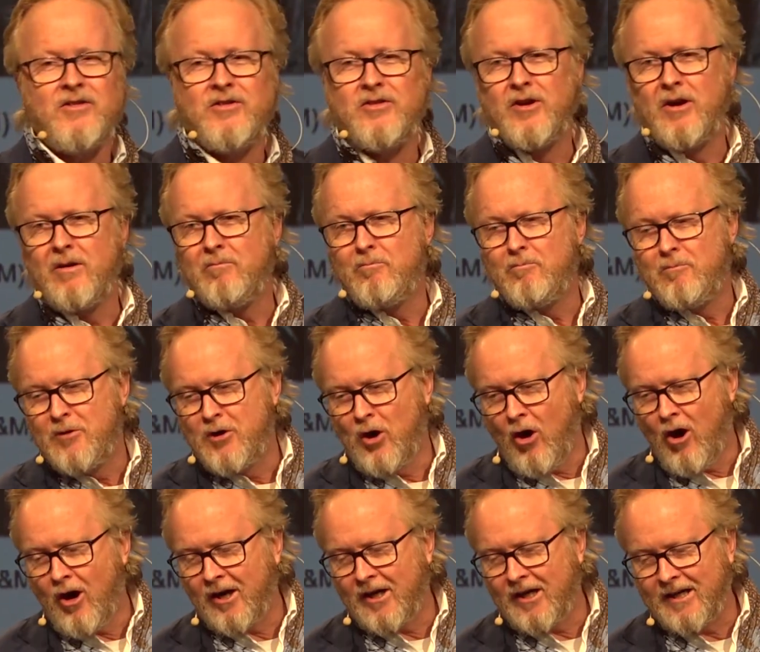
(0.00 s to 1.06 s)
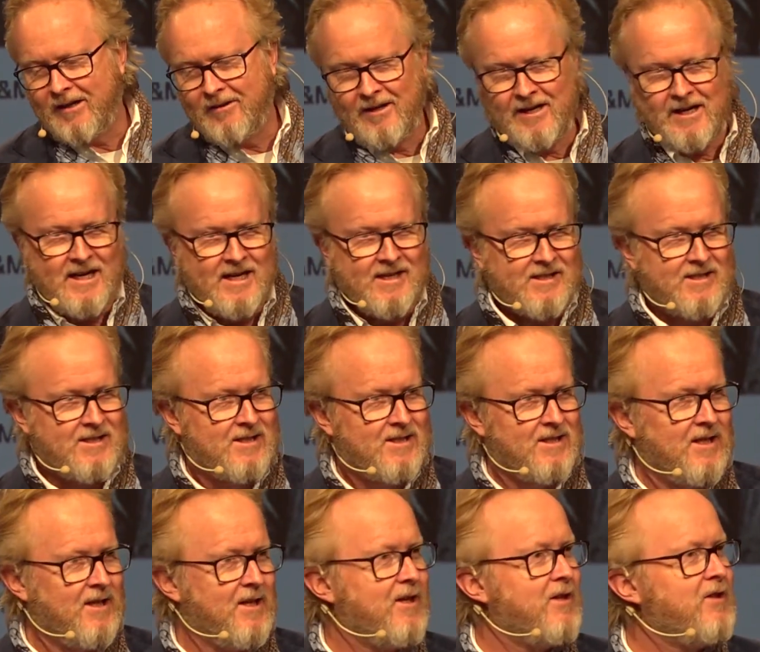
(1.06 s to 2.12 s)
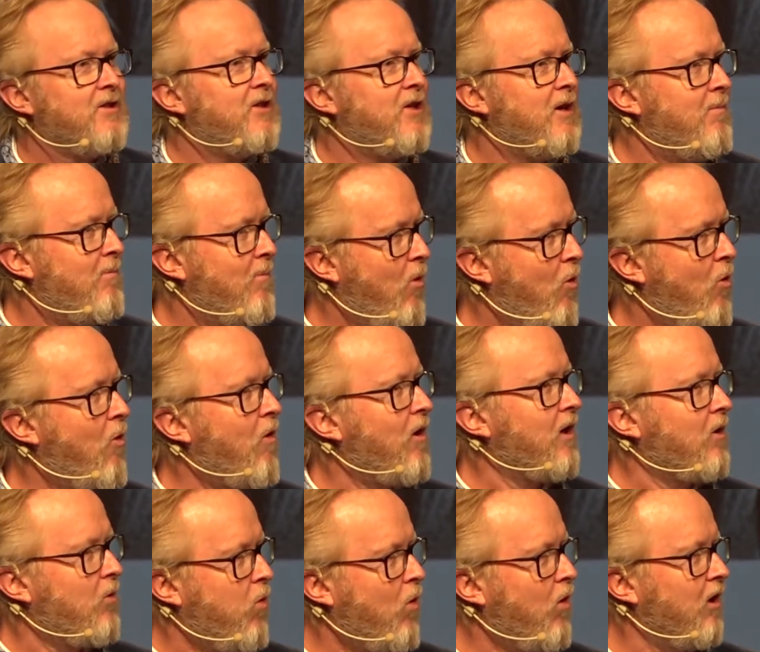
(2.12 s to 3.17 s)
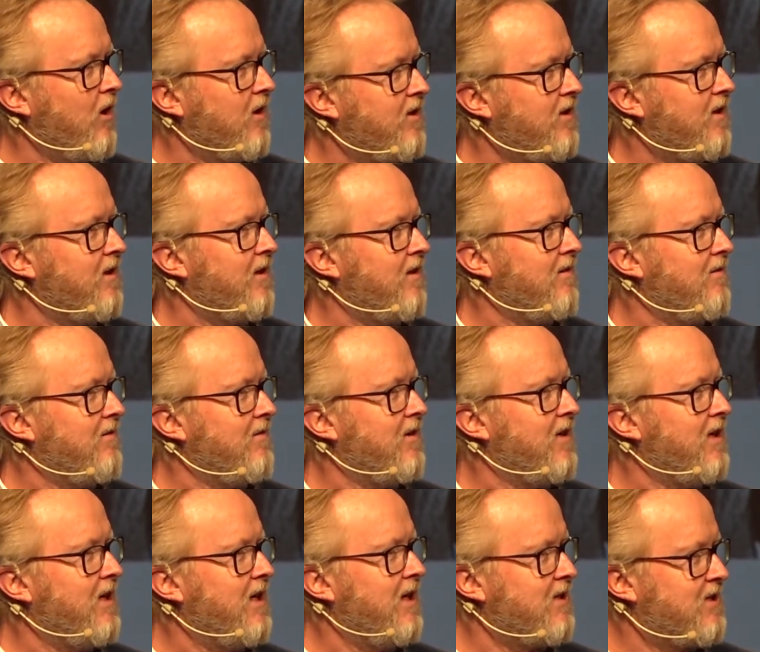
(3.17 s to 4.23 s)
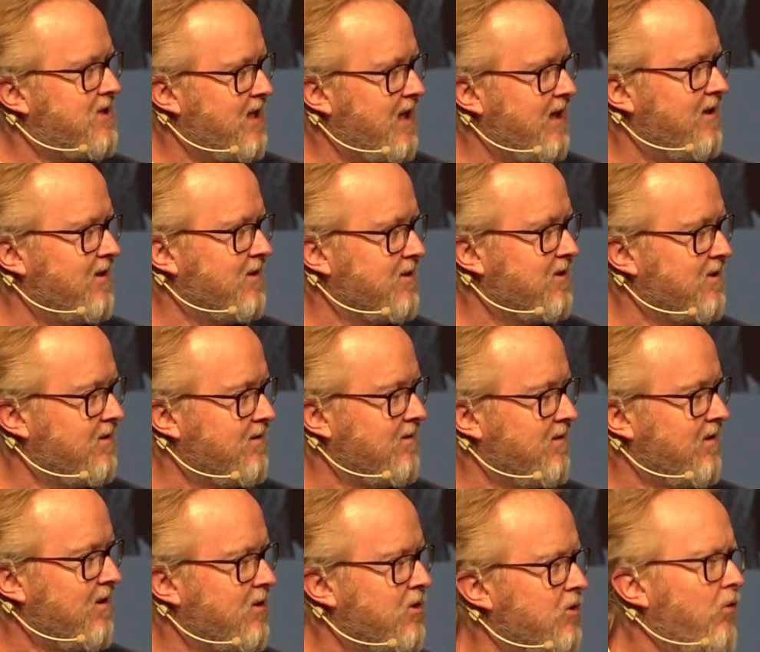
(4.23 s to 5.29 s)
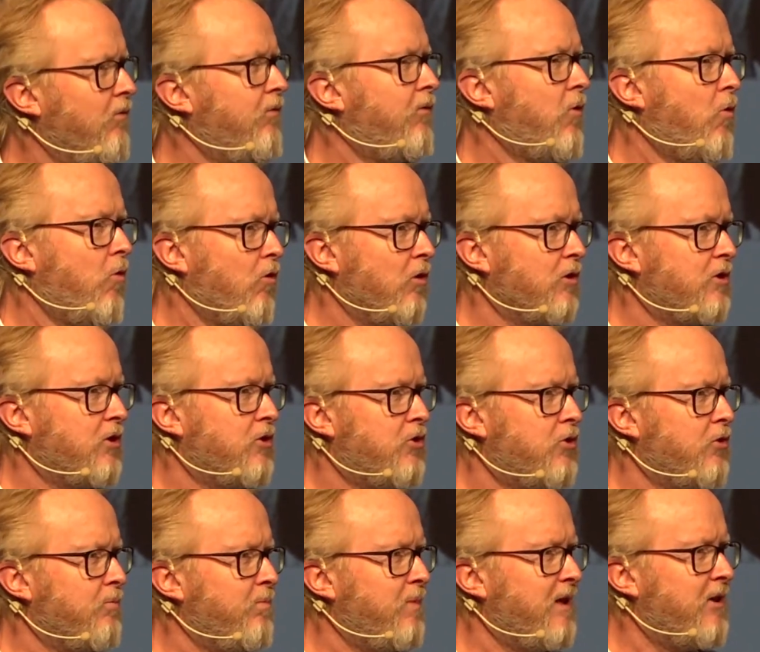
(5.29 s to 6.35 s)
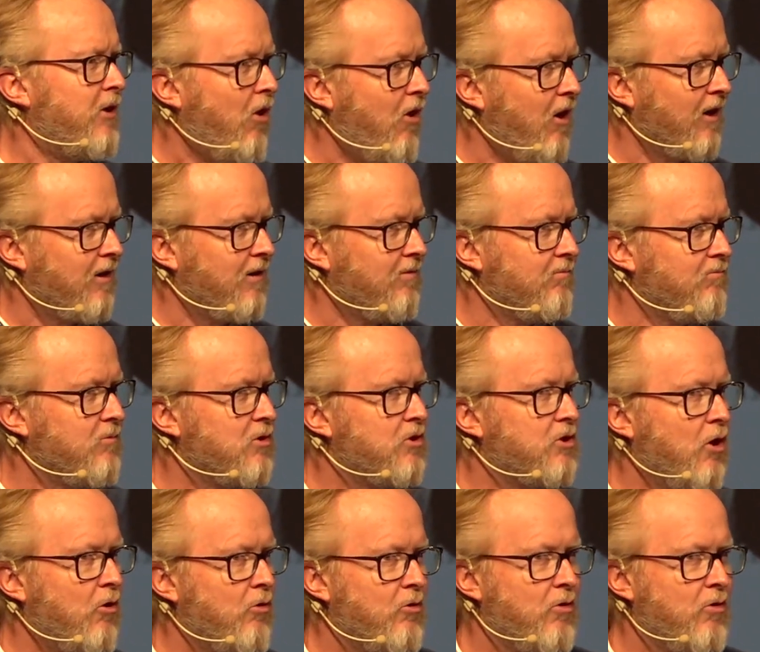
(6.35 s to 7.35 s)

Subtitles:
The darker it is, the more quality it signals. So of course it should be dark. So